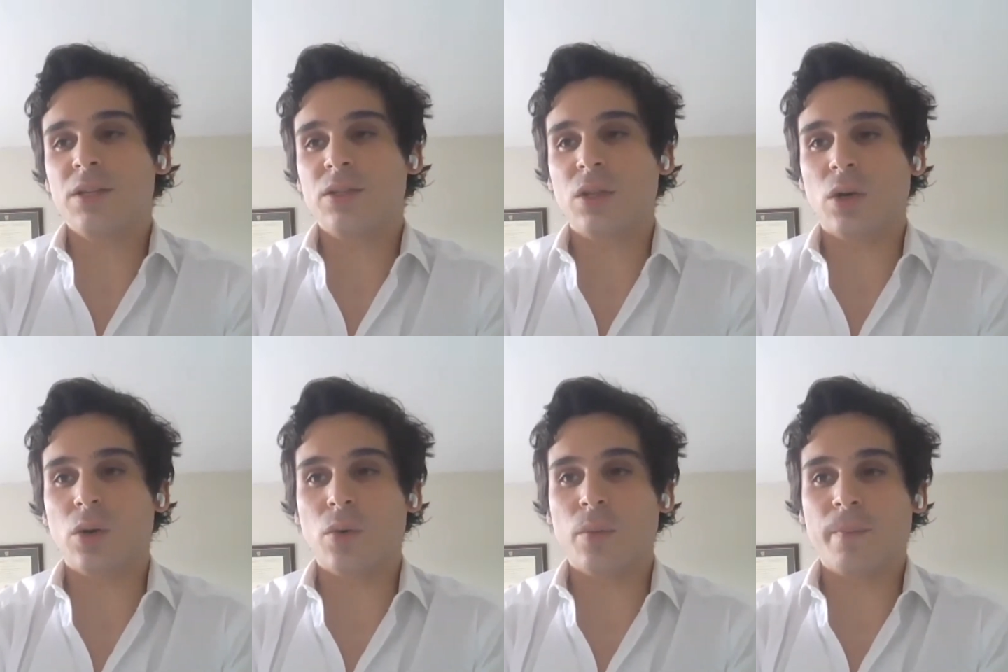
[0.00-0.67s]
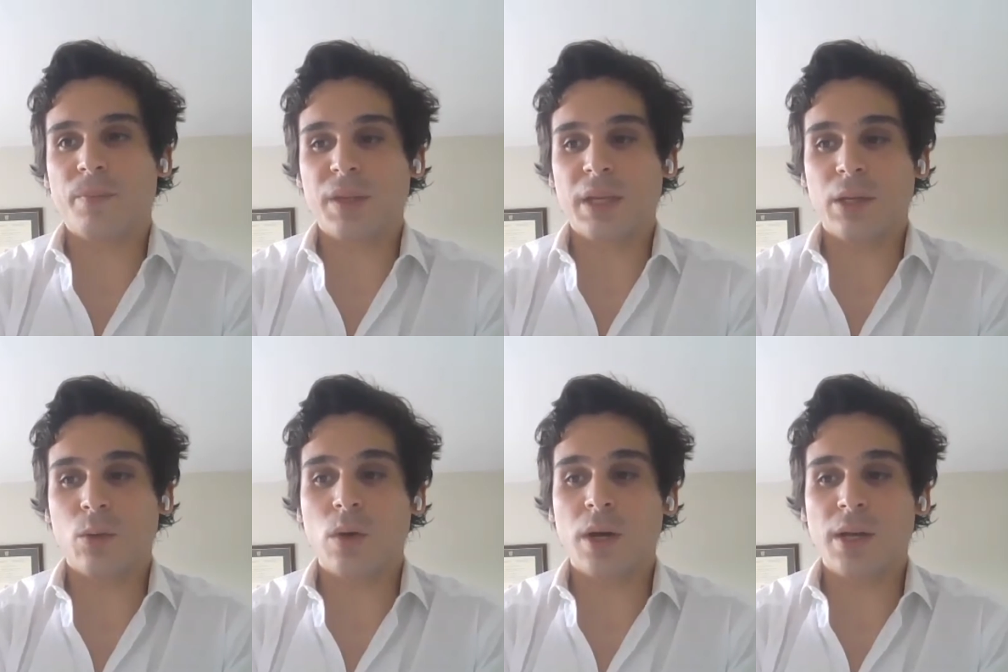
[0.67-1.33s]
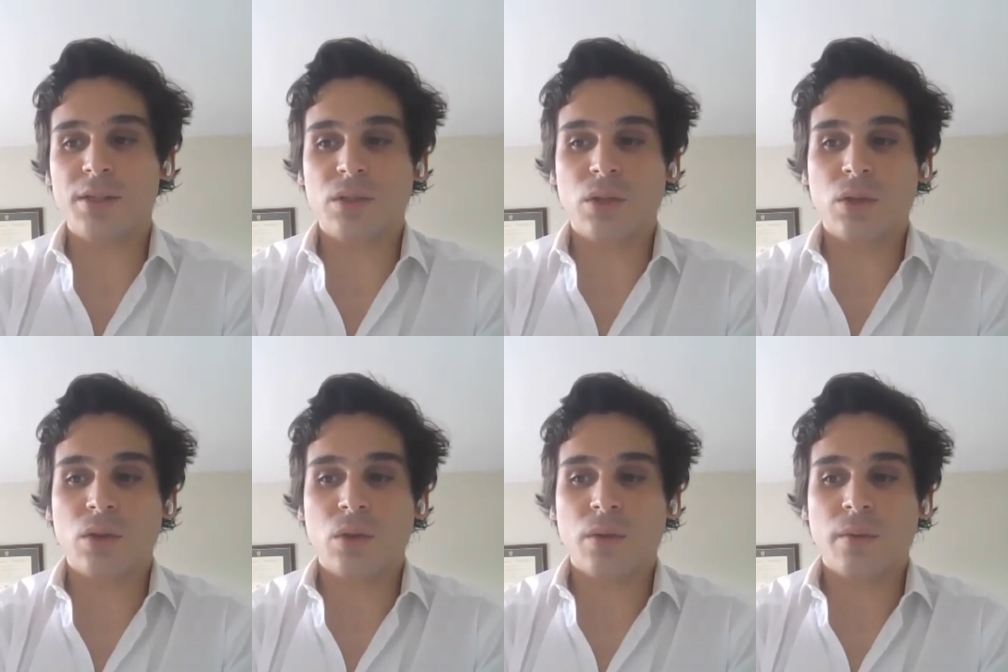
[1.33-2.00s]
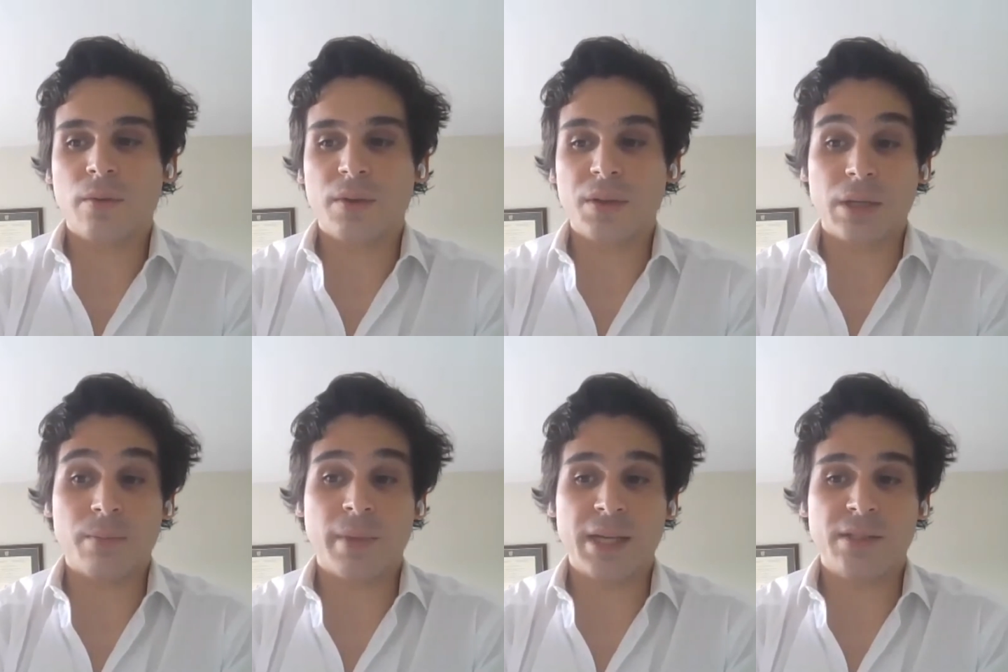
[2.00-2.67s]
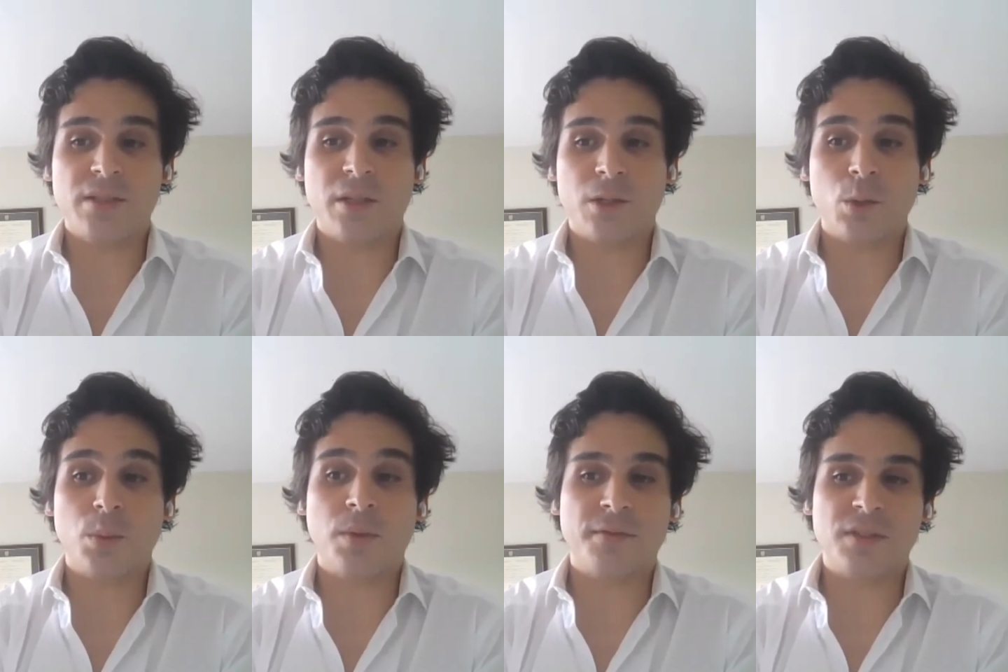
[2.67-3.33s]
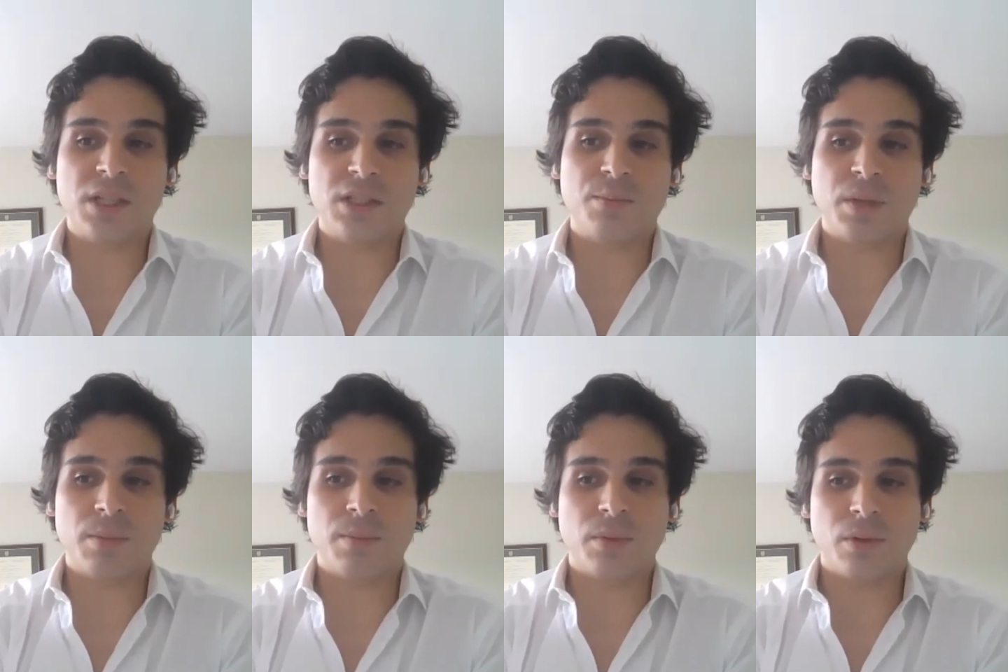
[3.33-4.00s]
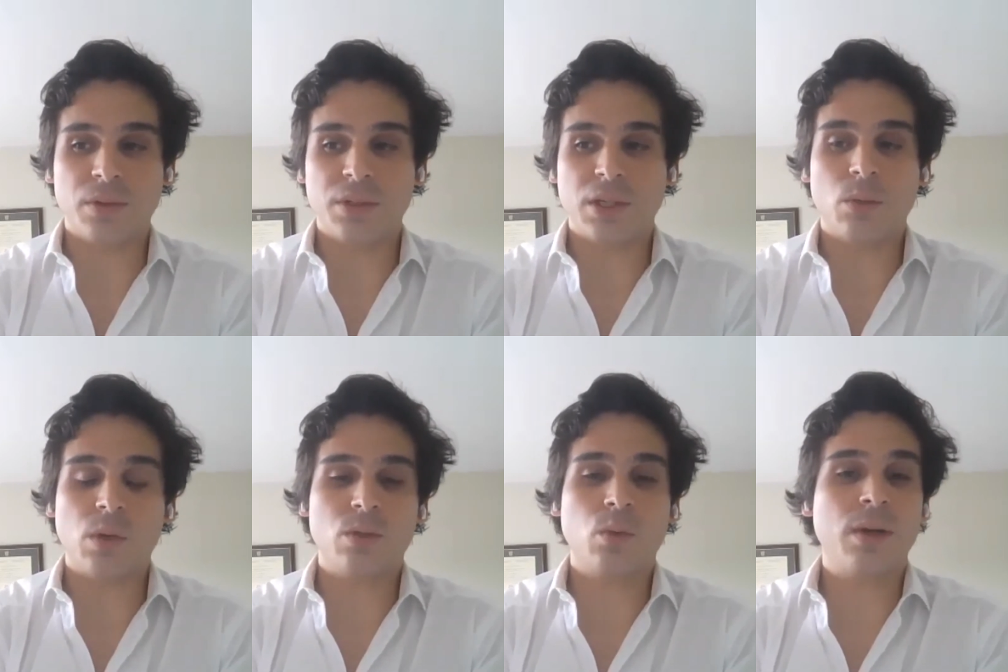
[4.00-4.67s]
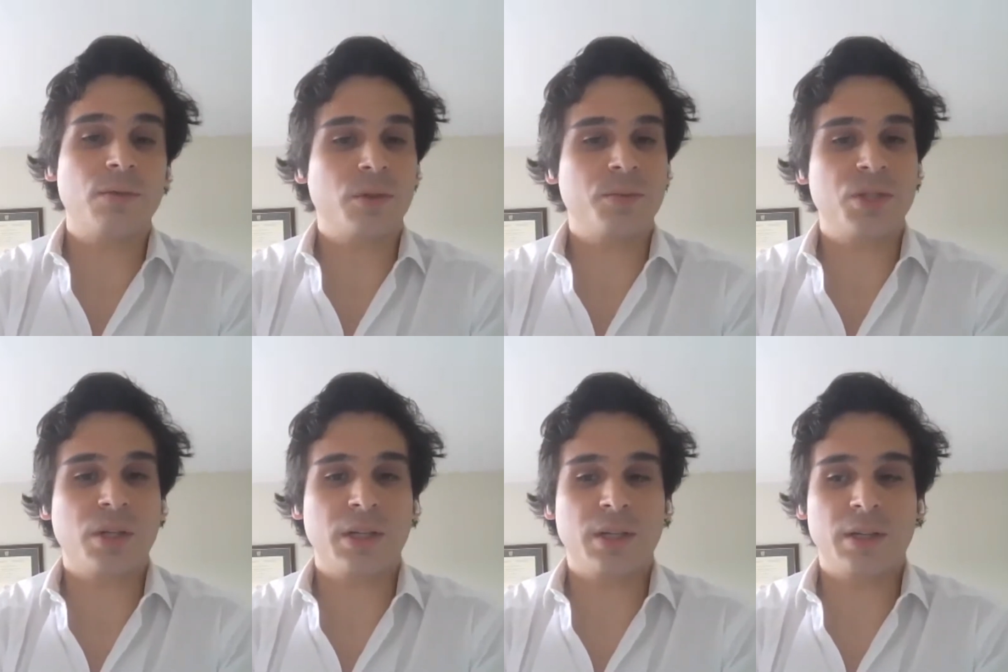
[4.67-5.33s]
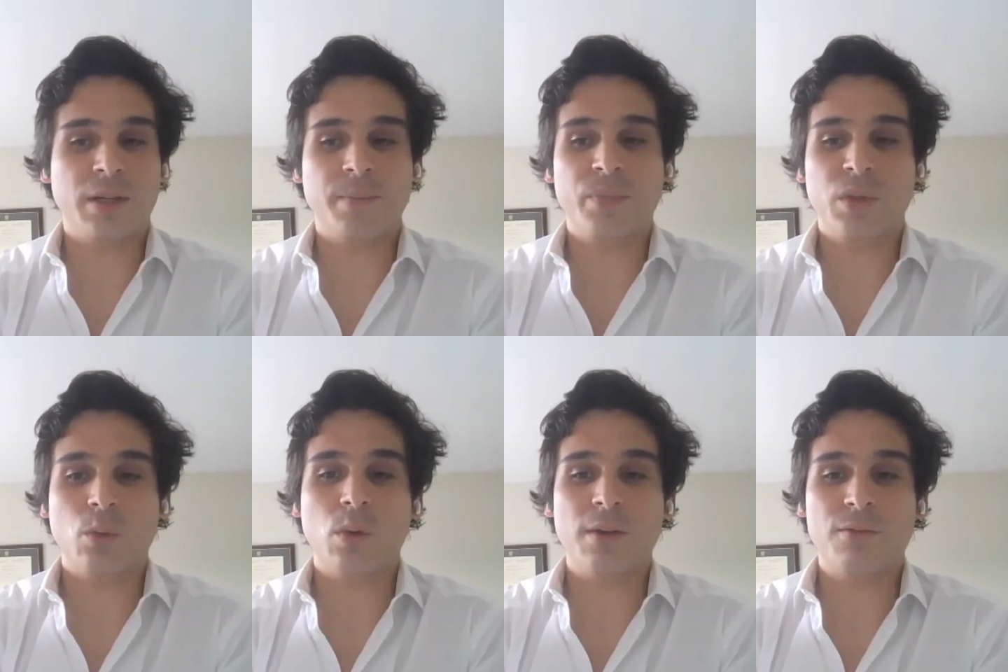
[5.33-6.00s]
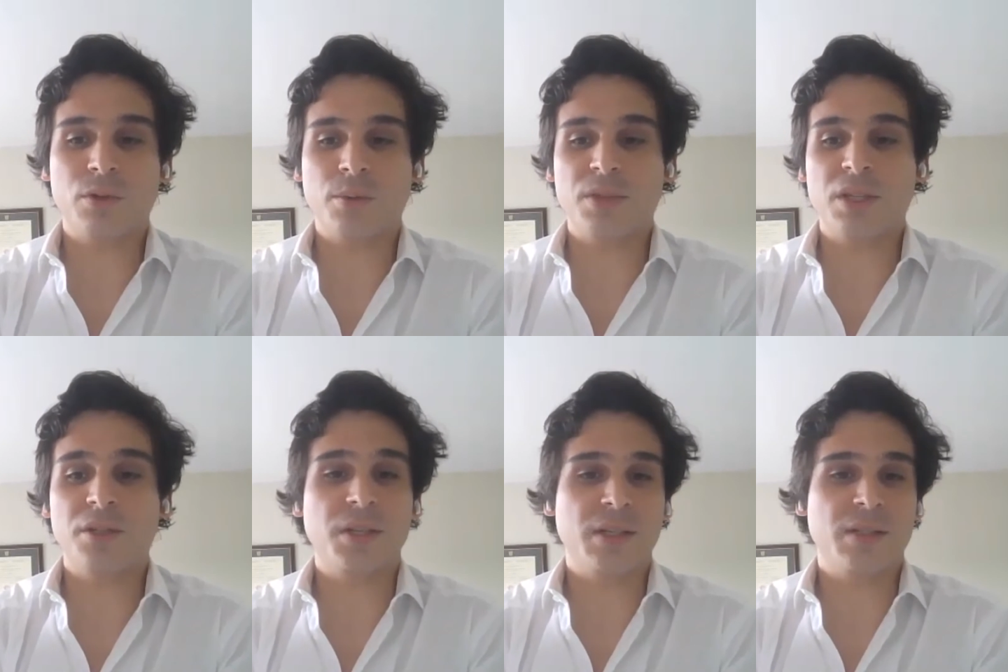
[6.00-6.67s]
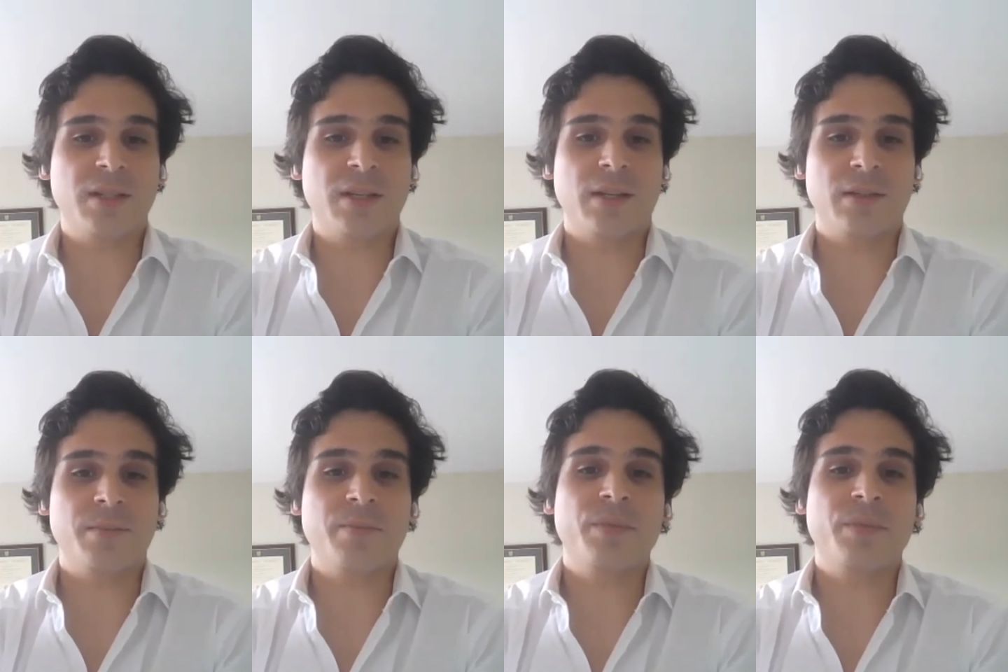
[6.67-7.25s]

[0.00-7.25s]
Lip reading: So it was, in my study group of 6 people, it was 1 from China, 1 from Kyrgyzstan,